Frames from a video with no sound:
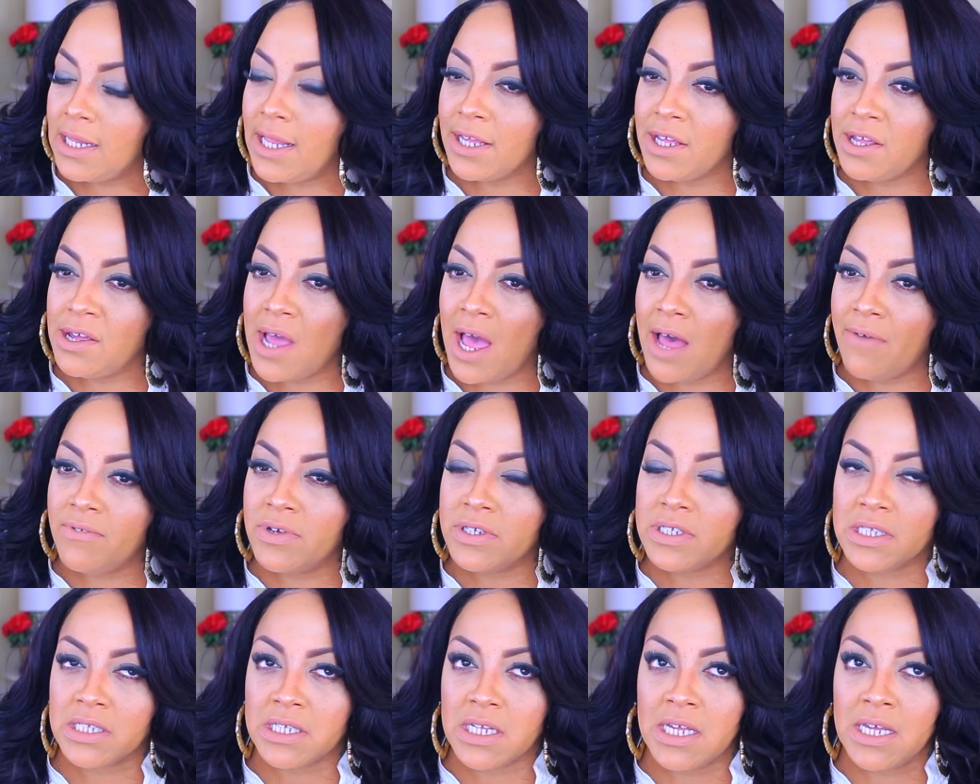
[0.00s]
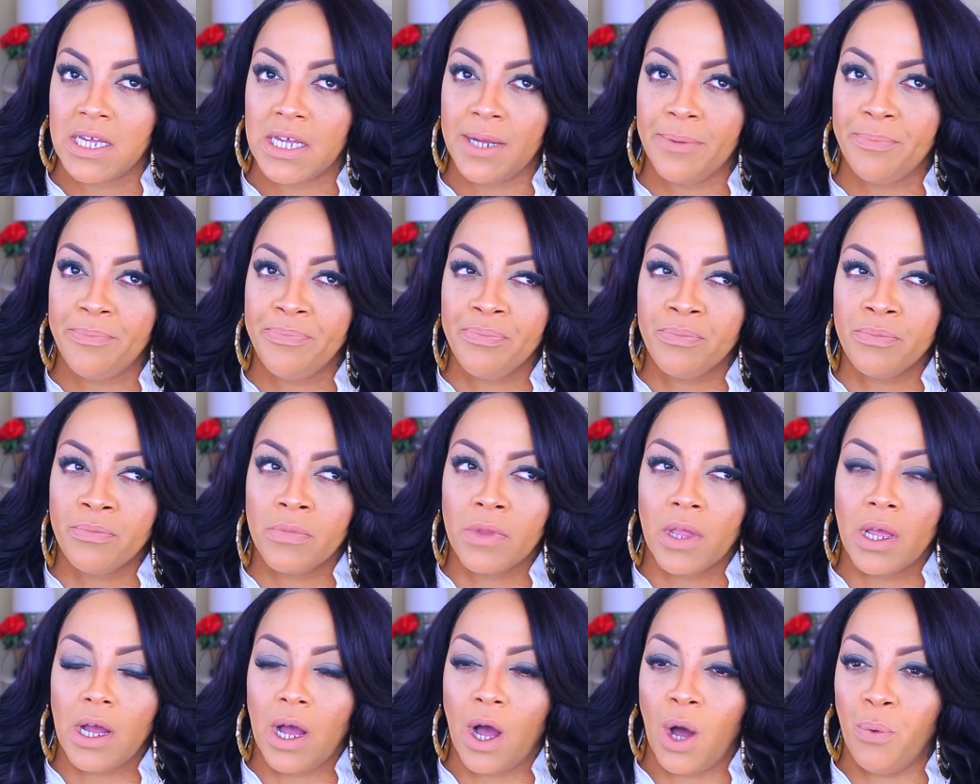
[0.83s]
Like, you ever see
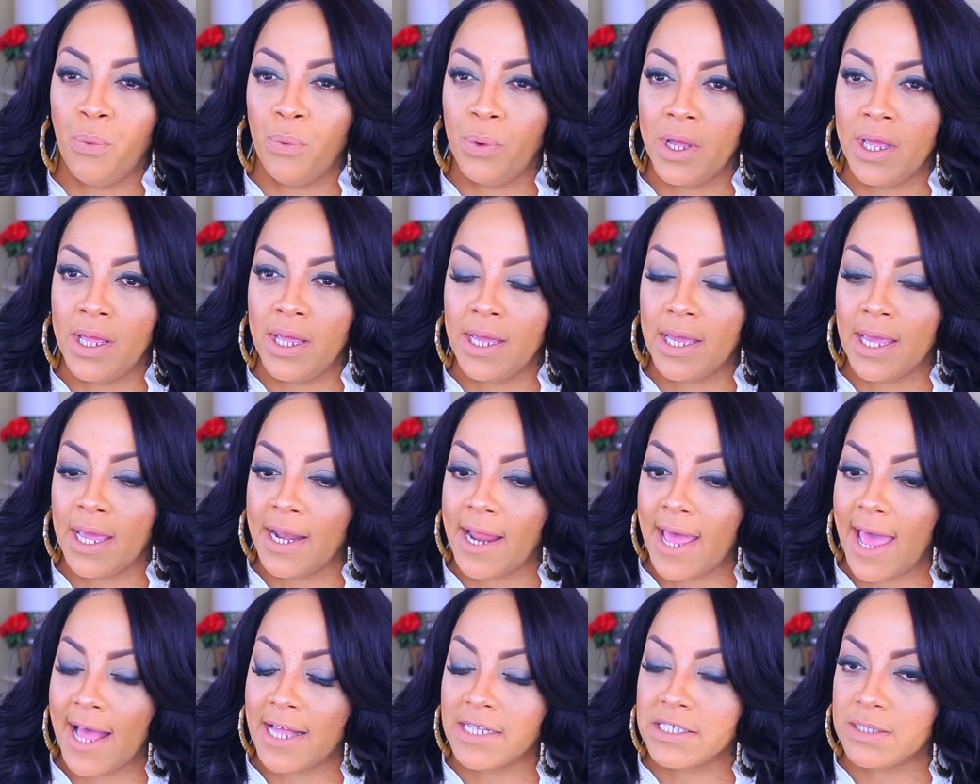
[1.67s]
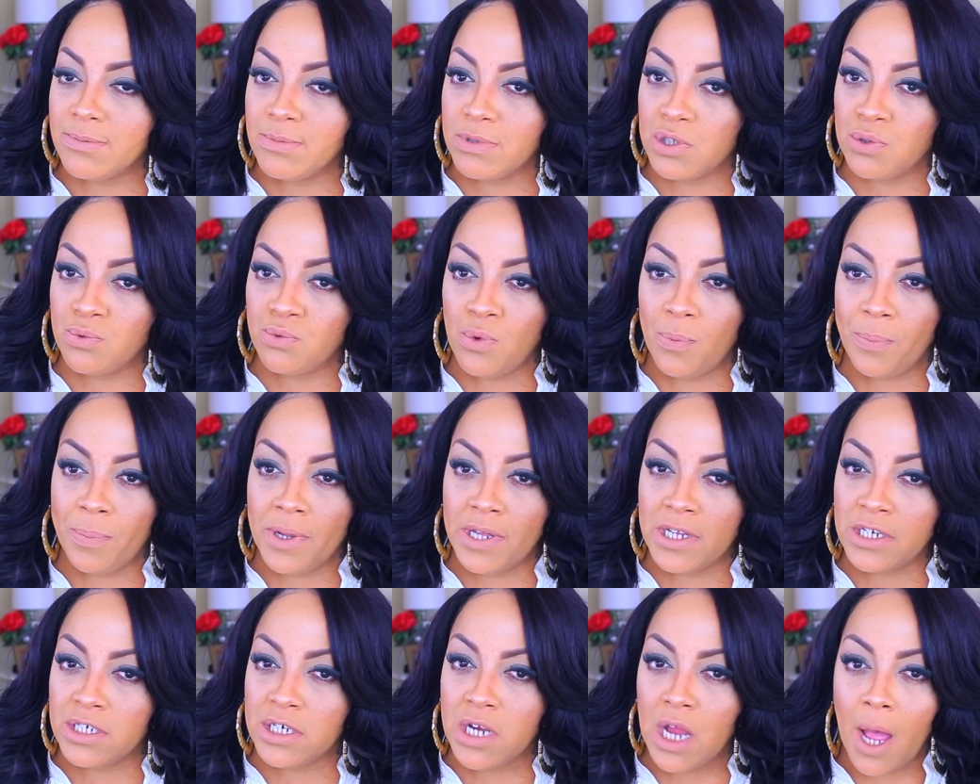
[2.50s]
a wig and it has some
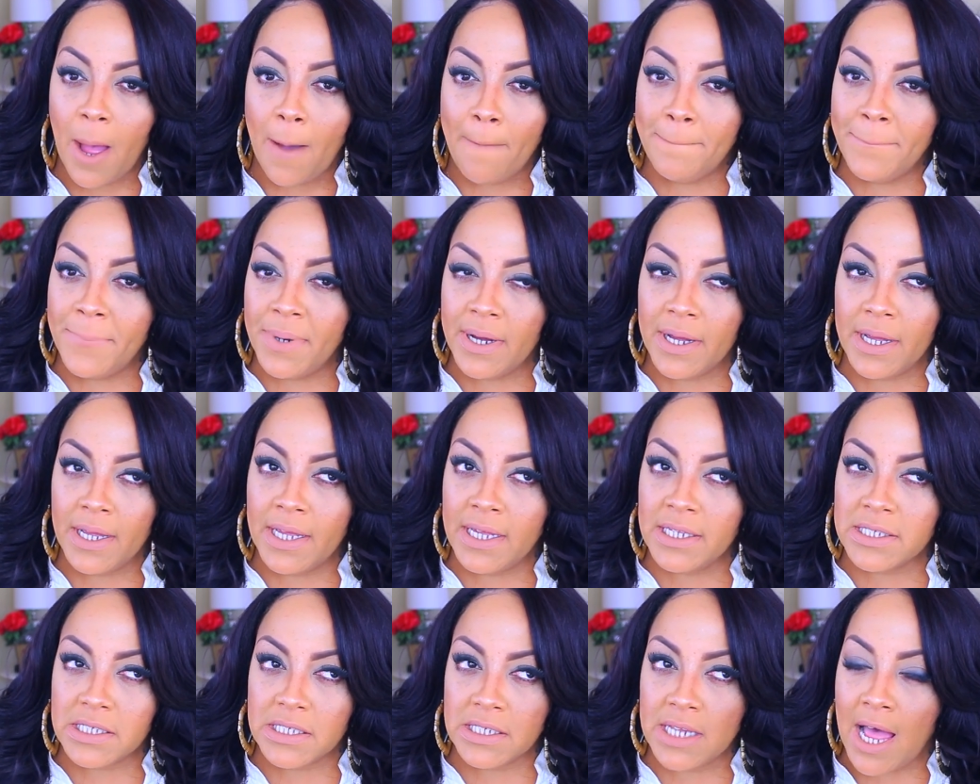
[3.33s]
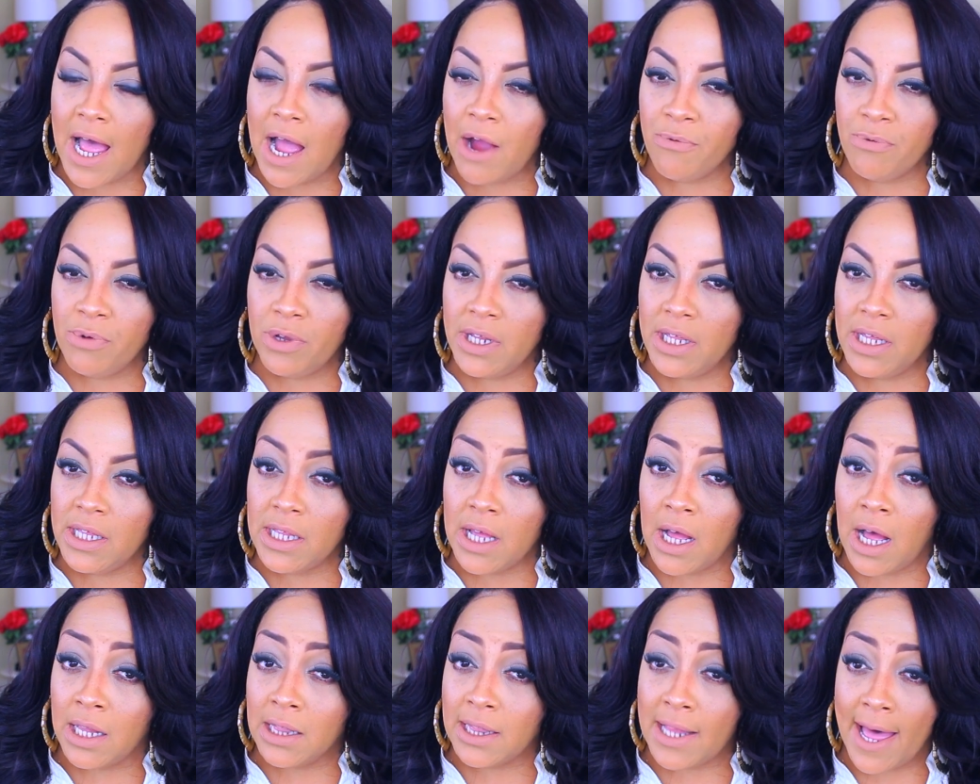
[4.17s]
swoopage, but it's not
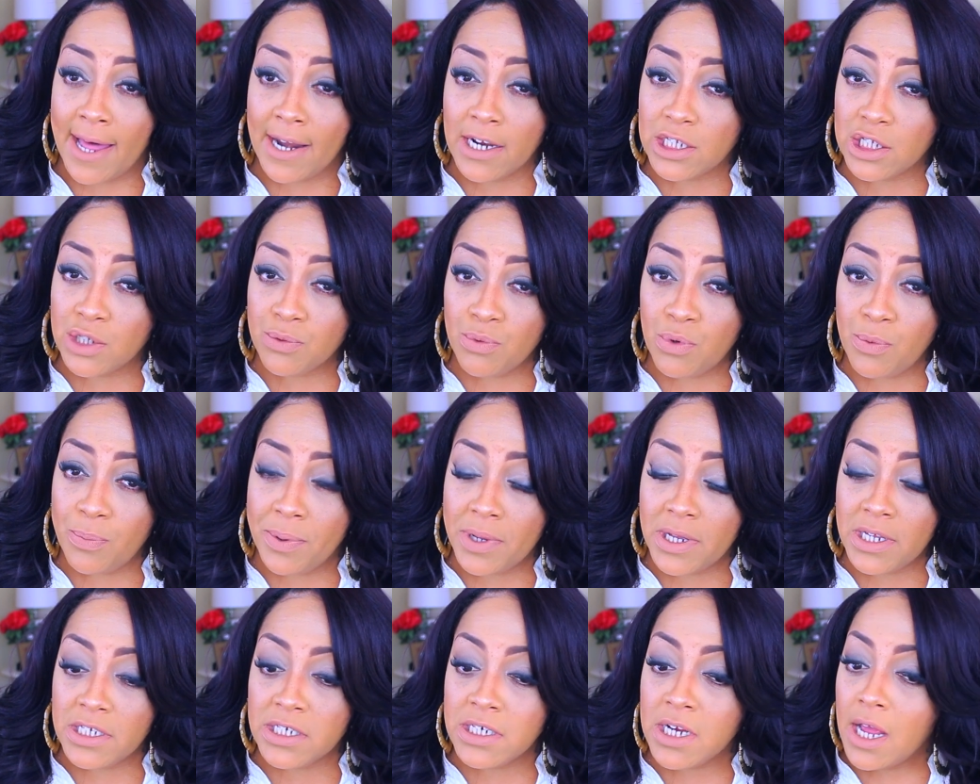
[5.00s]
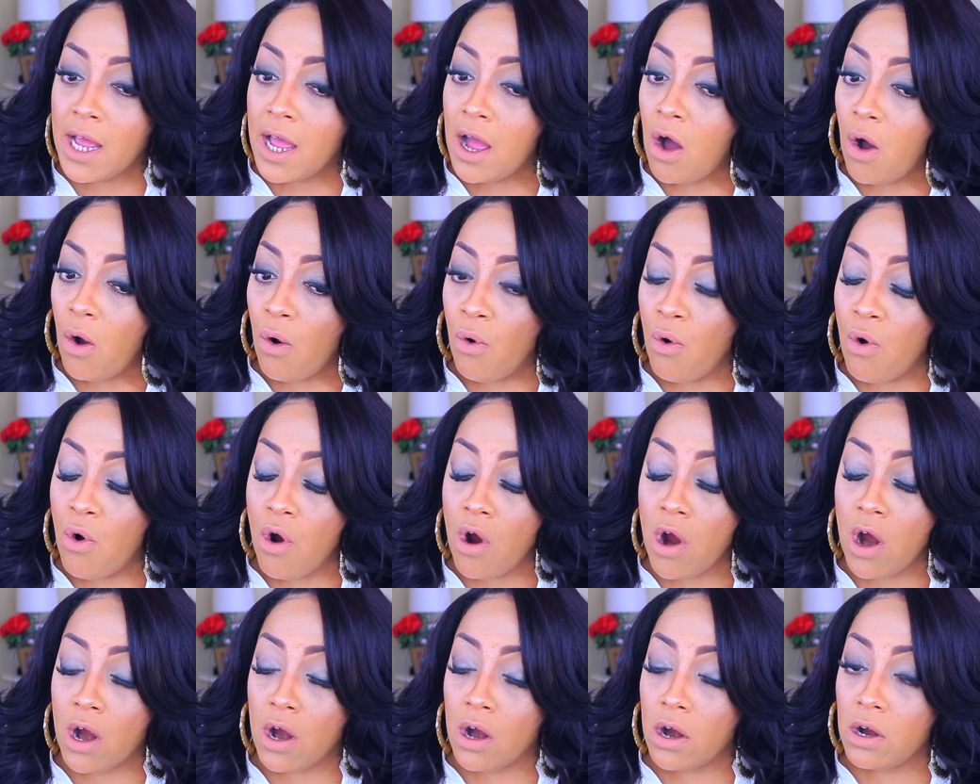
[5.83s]
really a lot of swoopage?
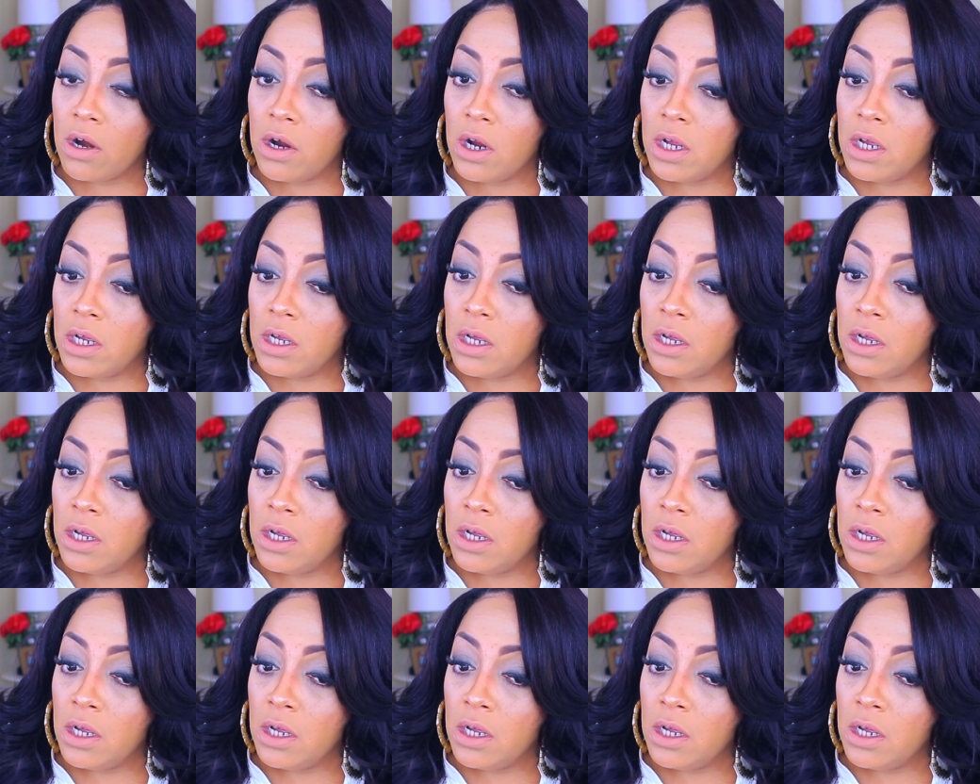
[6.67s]
Or